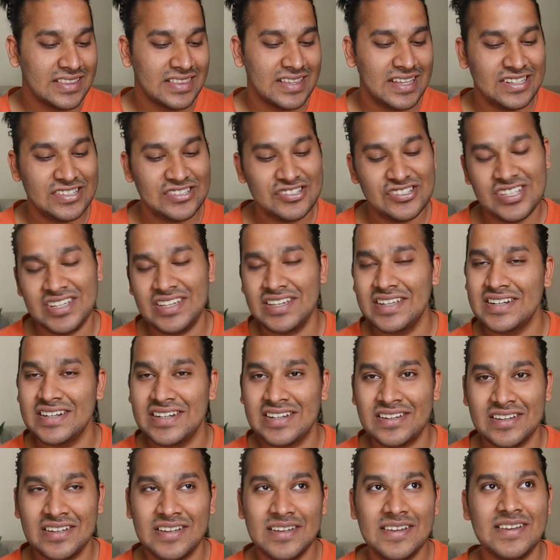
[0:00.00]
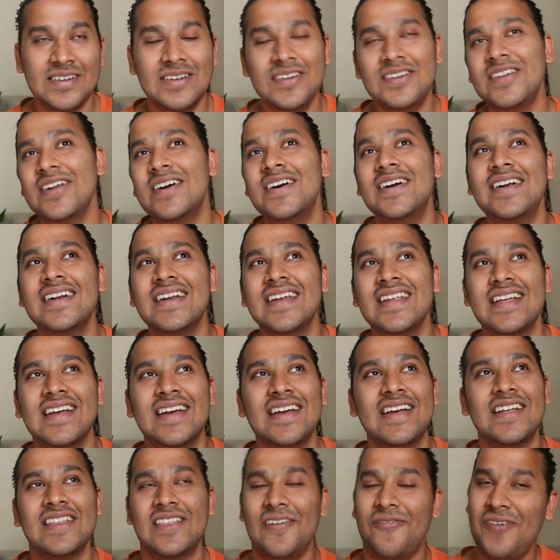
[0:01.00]
then she returned
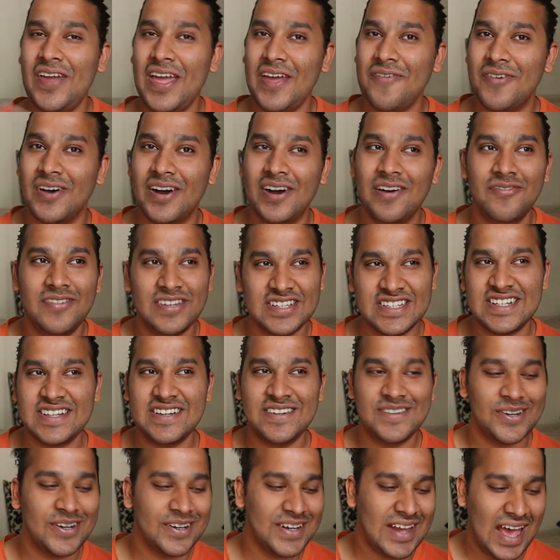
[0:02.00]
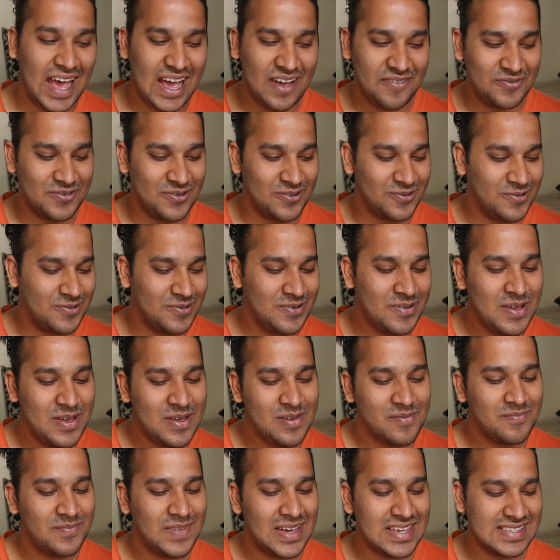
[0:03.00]
the favor, which she did not have to,
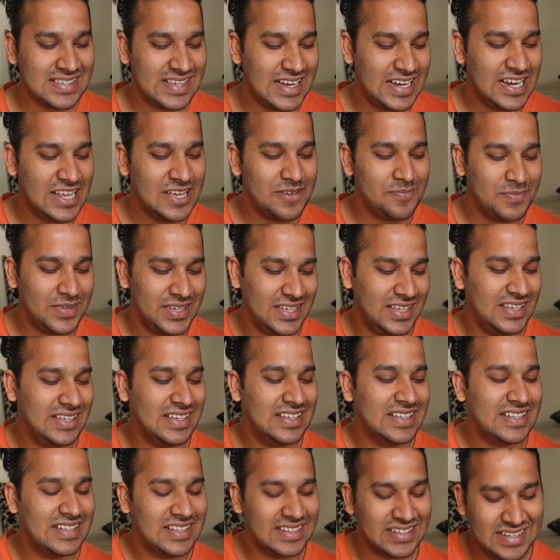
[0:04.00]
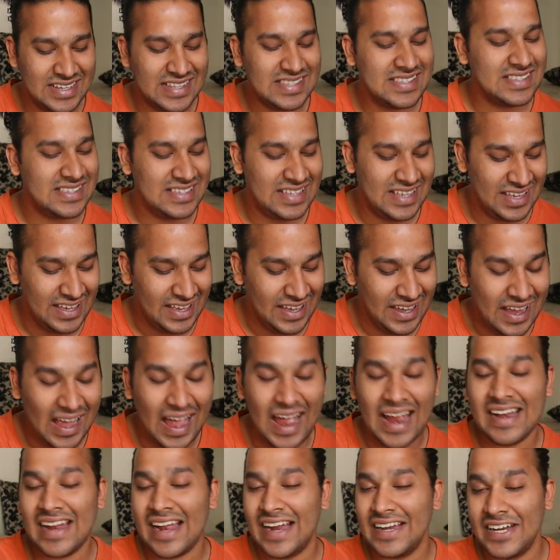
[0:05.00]
by sending me this thing.
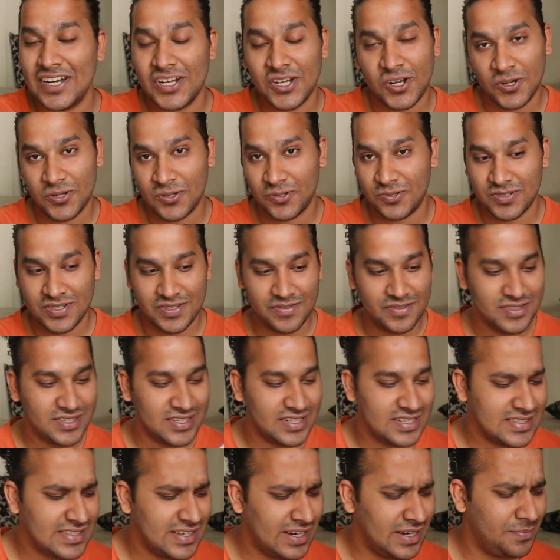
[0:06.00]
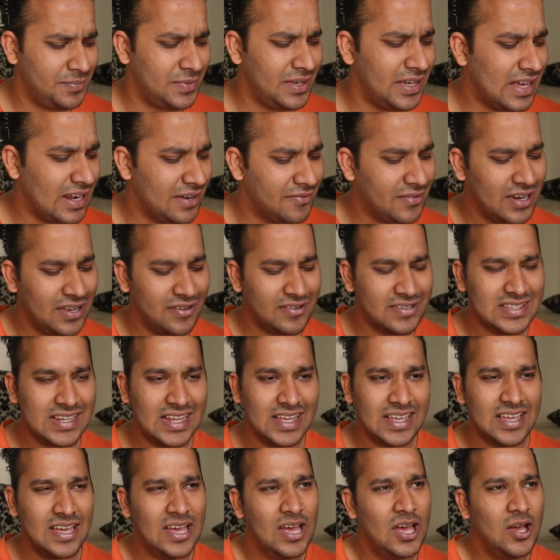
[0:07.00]
And I did not know she was gonna send me, and then I was
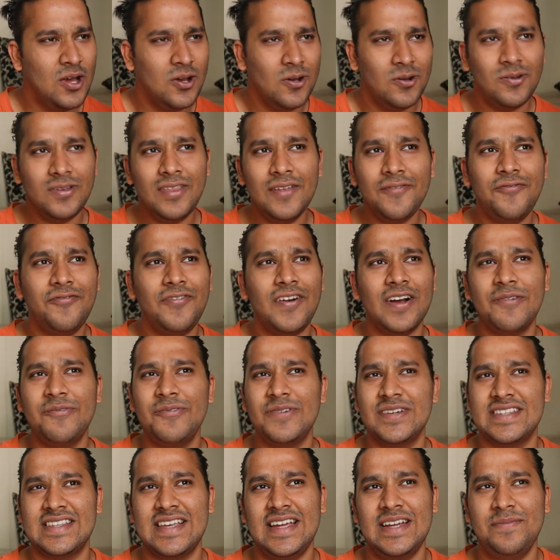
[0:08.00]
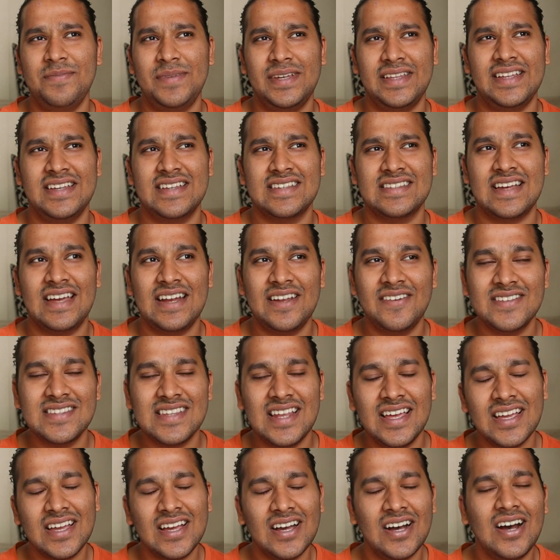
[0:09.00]
like, who the fuck would send me this? And I
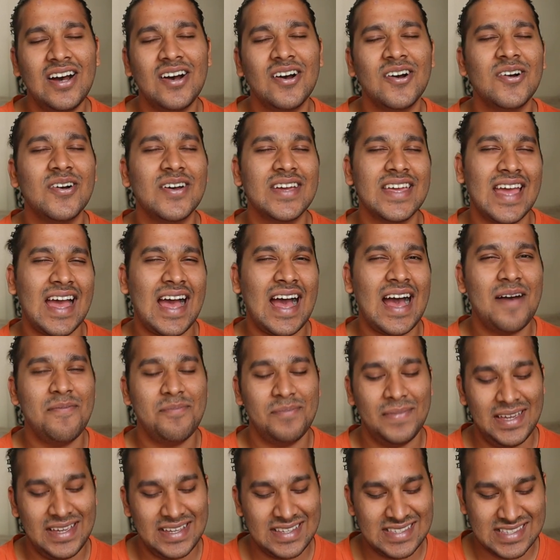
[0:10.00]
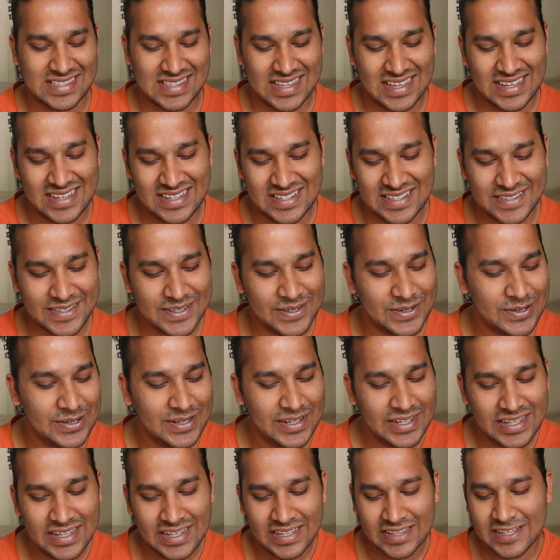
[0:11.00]
was like, oh yeah, makes sense. So
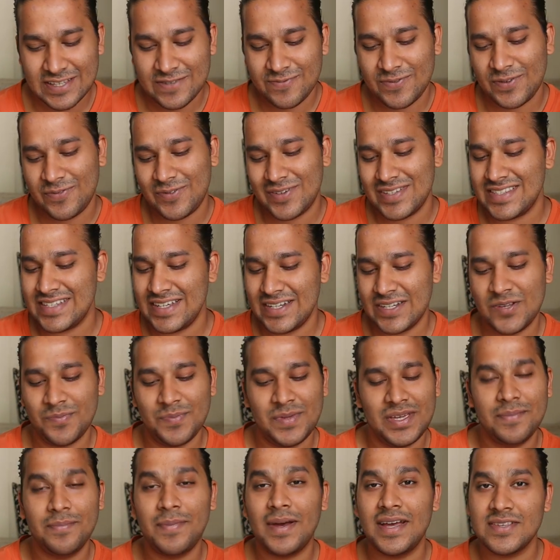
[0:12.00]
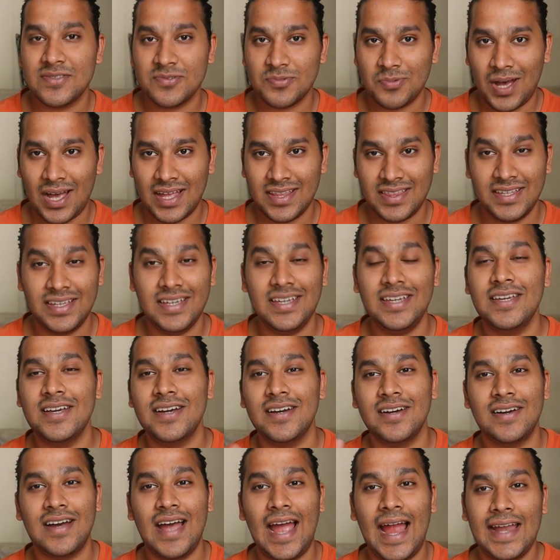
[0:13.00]
this one was sent to me by Swati.
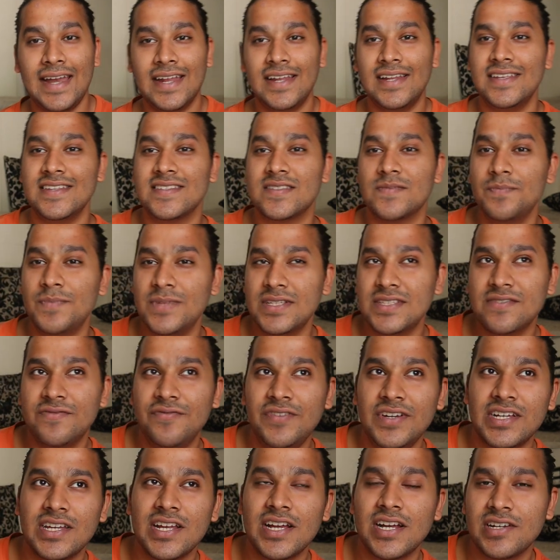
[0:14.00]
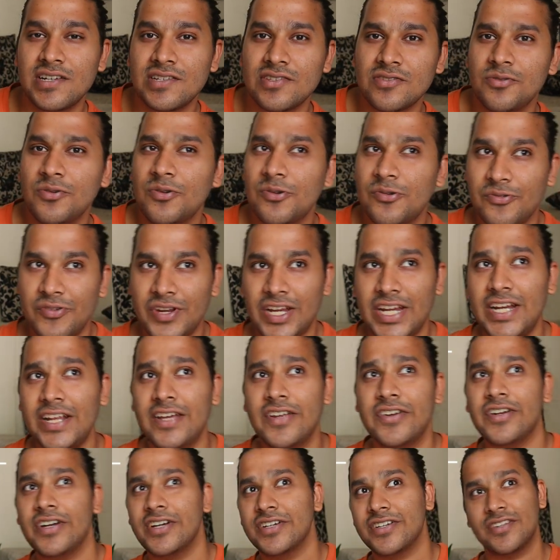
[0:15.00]
Her handle is
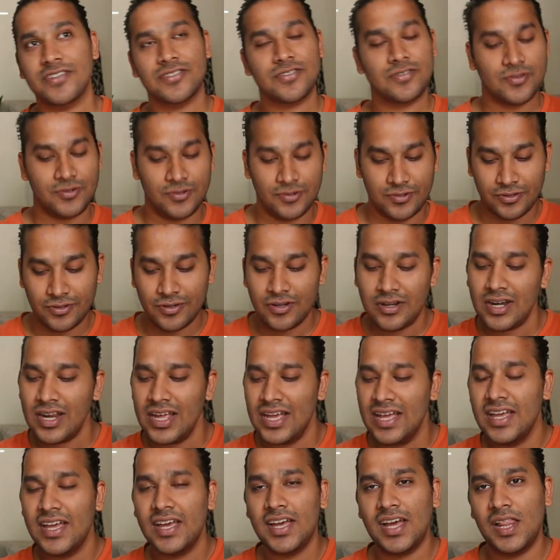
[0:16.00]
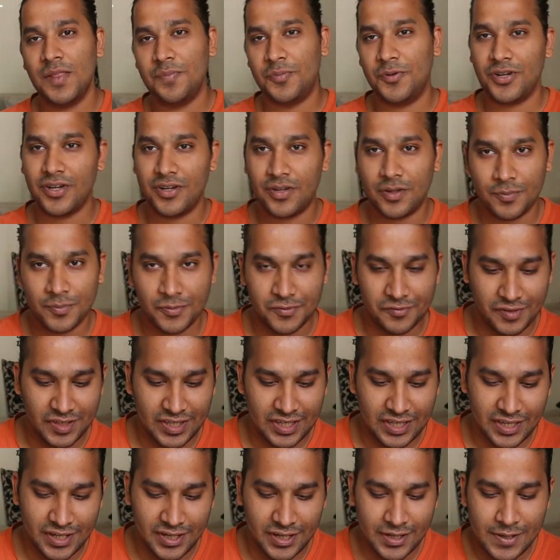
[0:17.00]
misfit_reader_. I'll put it up over
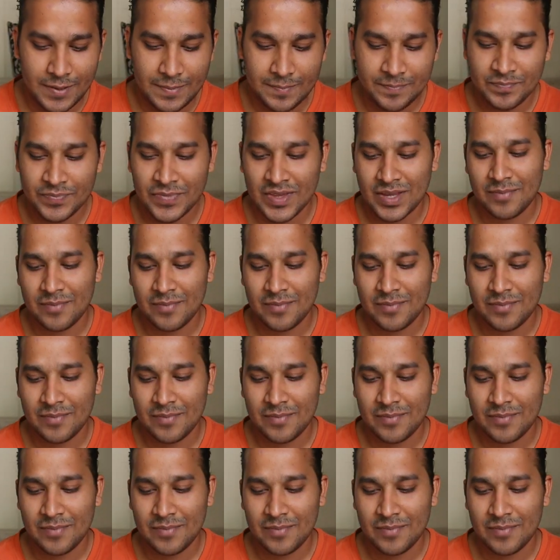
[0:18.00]
here.